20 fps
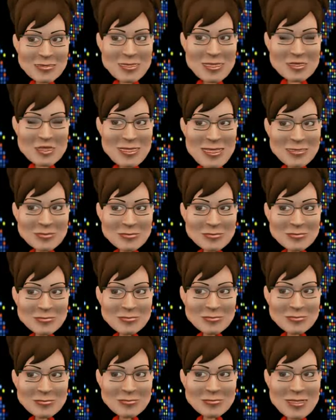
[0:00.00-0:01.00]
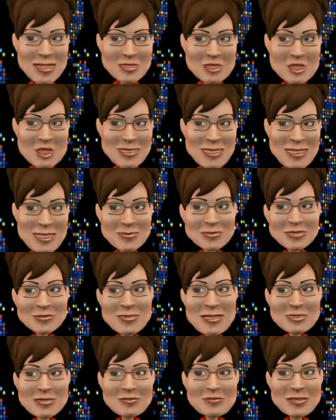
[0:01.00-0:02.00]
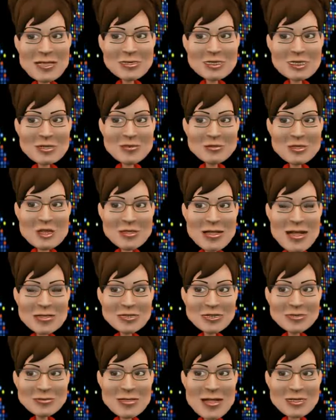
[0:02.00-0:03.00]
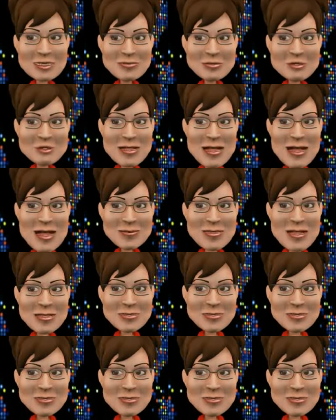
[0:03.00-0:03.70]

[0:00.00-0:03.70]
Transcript: Larry. I may even stick a finger in your ass to give you added